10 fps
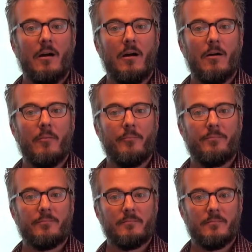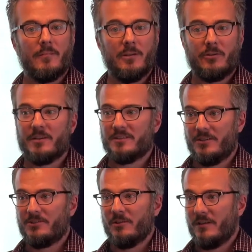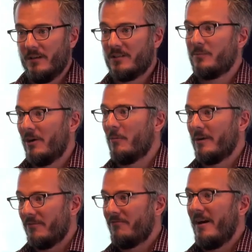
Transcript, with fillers: um, that you can essentially experiment and